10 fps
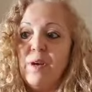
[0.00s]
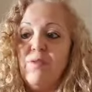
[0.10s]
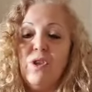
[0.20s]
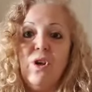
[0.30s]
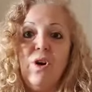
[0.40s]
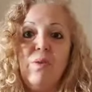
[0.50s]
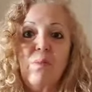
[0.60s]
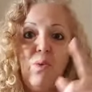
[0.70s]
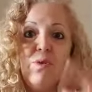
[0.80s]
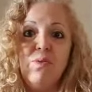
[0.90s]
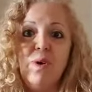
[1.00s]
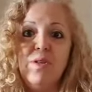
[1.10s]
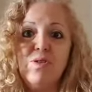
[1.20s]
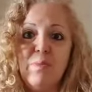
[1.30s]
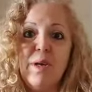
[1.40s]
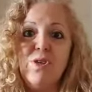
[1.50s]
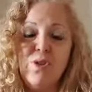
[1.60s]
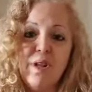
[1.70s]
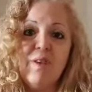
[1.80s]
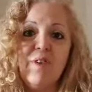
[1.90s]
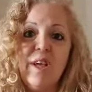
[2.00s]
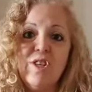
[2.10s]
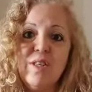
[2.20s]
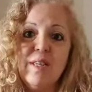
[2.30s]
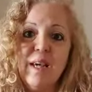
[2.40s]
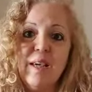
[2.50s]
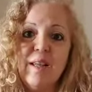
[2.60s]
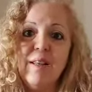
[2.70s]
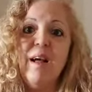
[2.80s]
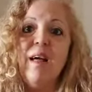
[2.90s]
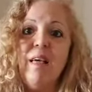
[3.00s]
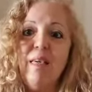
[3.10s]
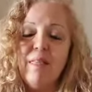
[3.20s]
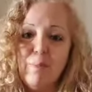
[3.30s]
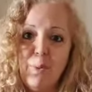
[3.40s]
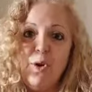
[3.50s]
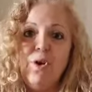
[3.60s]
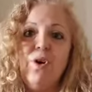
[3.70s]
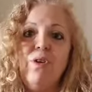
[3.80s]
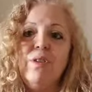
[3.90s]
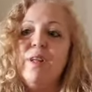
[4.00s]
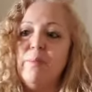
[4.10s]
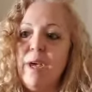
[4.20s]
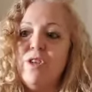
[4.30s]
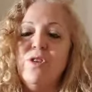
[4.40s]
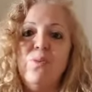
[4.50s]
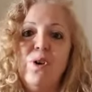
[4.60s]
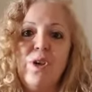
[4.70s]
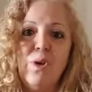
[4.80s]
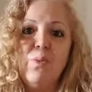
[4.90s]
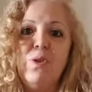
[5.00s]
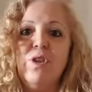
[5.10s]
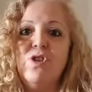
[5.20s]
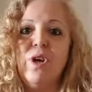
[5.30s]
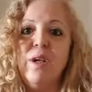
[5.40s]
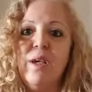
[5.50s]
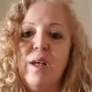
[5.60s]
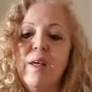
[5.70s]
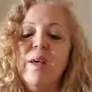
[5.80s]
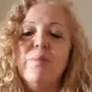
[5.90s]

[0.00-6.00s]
the yarn more than once to make sure that I've actually taken the Pure Gold and I'm actually working with the chunky,